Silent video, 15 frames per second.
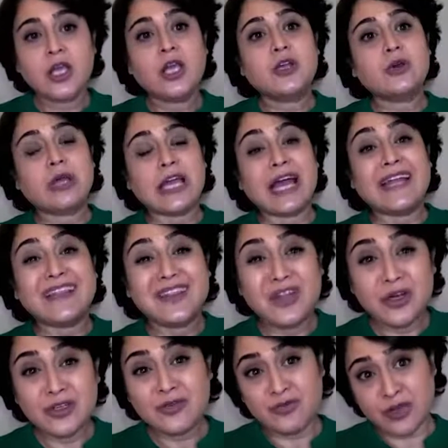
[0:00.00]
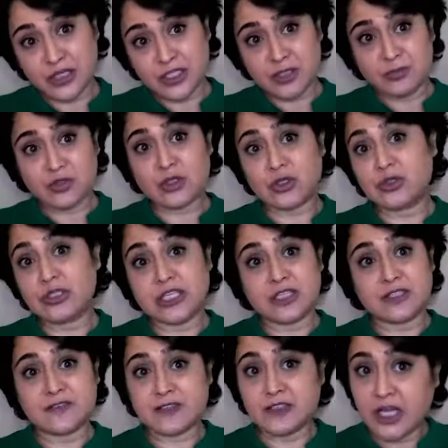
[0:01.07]
You cannot find them through
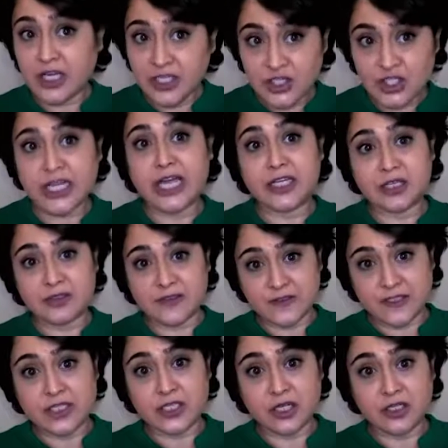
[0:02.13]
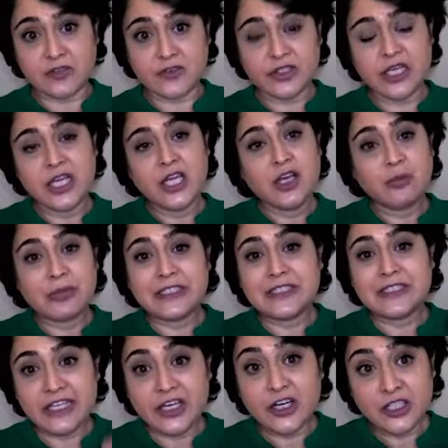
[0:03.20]
their side channel signals, but
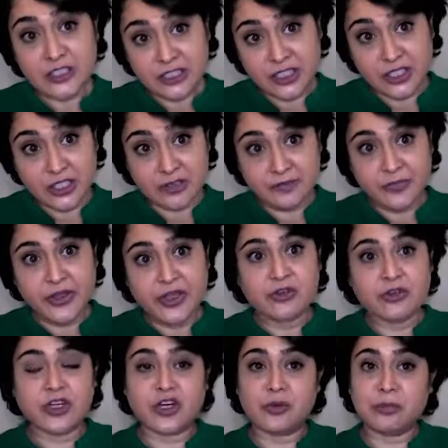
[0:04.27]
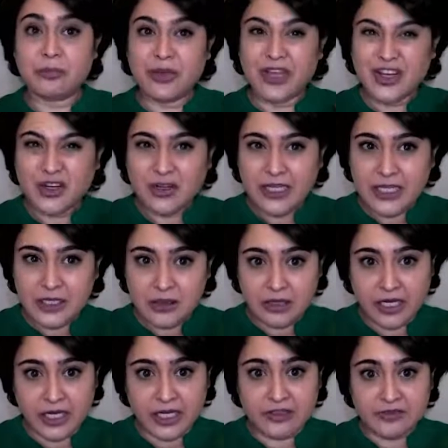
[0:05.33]
they are there. They are barely
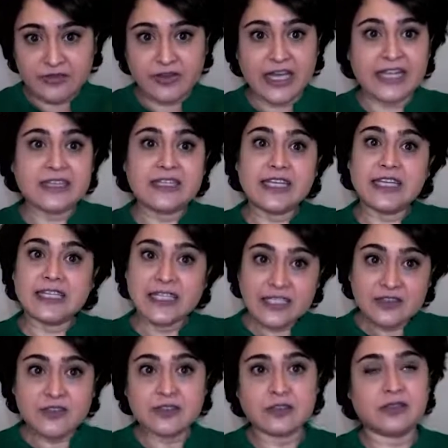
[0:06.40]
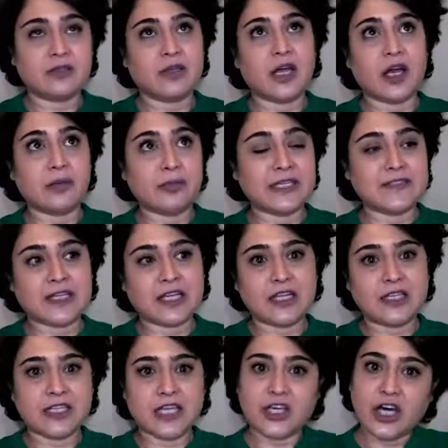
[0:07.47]
alive, and they get
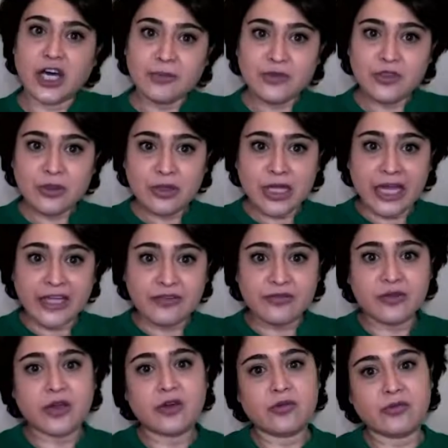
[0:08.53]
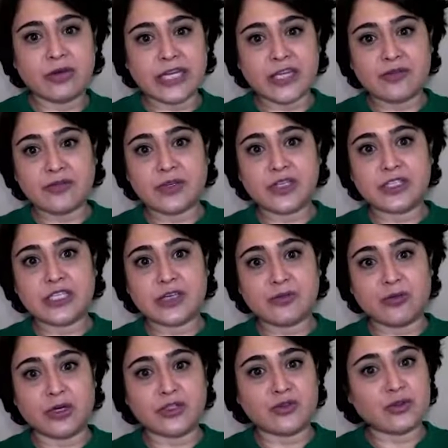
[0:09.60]
basically they come to life whenever they
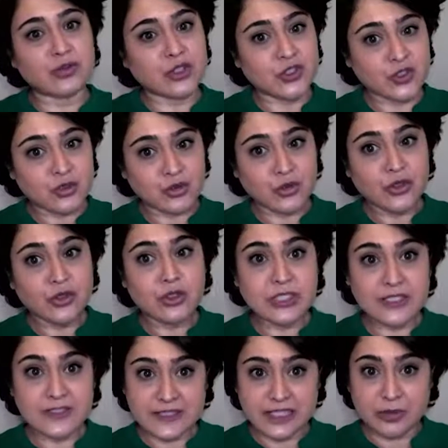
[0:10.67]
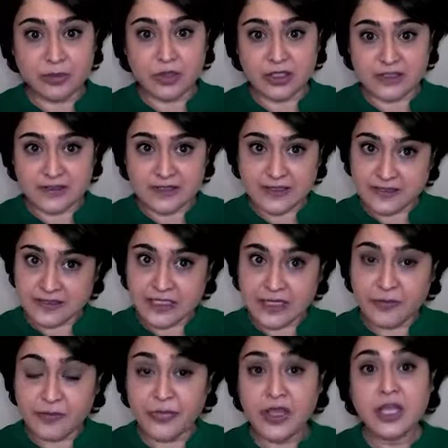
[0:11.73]
want to destroy or disable a
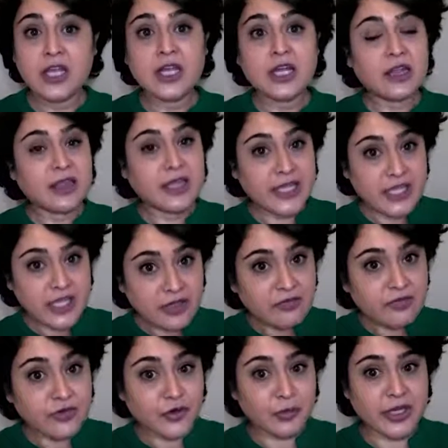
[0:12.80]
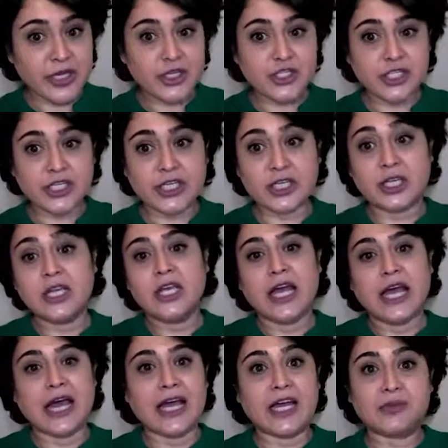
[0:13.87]
system, leak information,
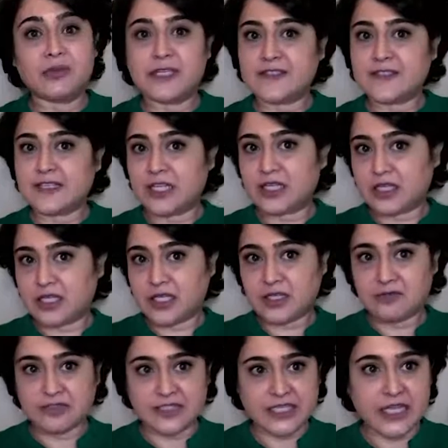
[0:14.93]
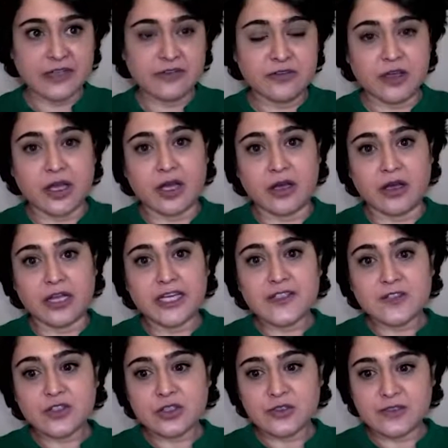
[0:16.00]
and basically send
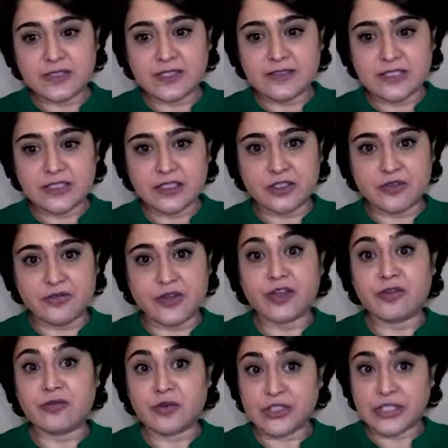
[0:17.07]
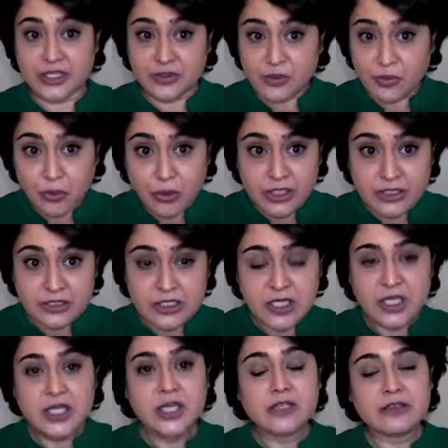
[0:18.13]
extra sensitive info that you want.
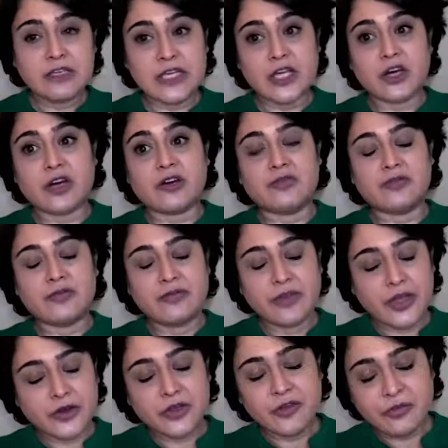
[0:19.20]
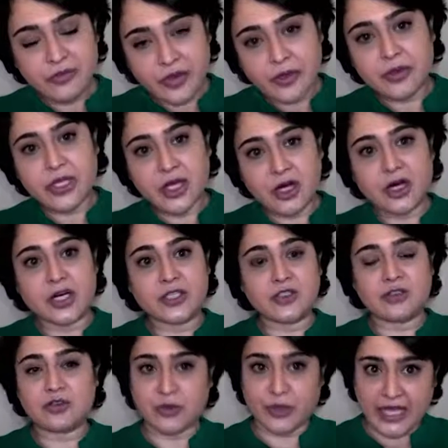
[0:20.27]
They are very, very hard
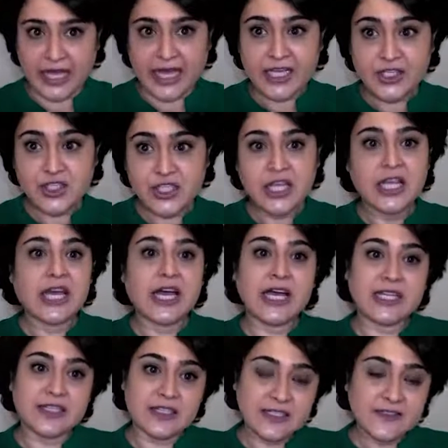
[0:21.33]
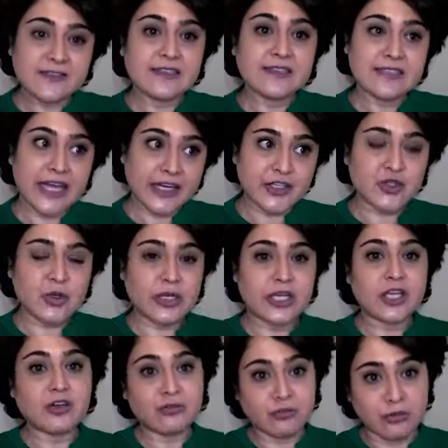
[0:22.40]
to catch, and this is
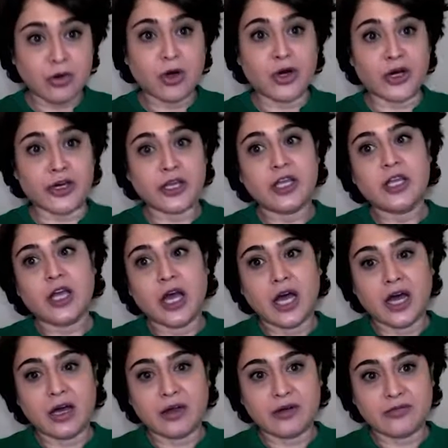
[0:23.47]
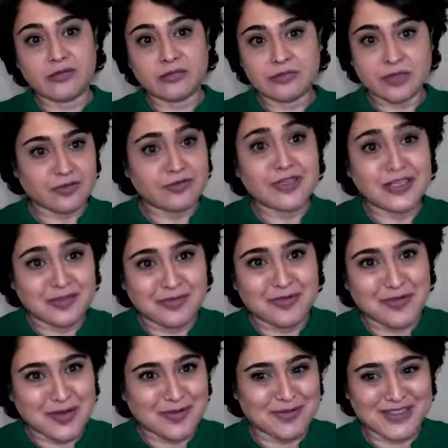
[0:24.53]
actually a war.
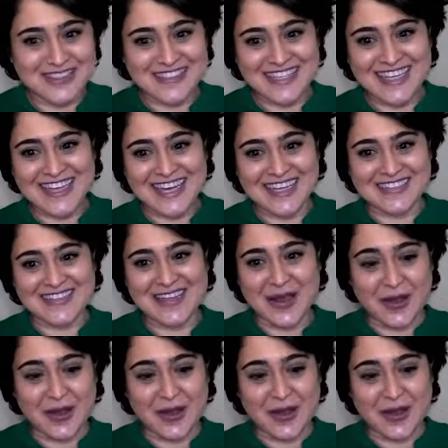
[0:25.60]
We say that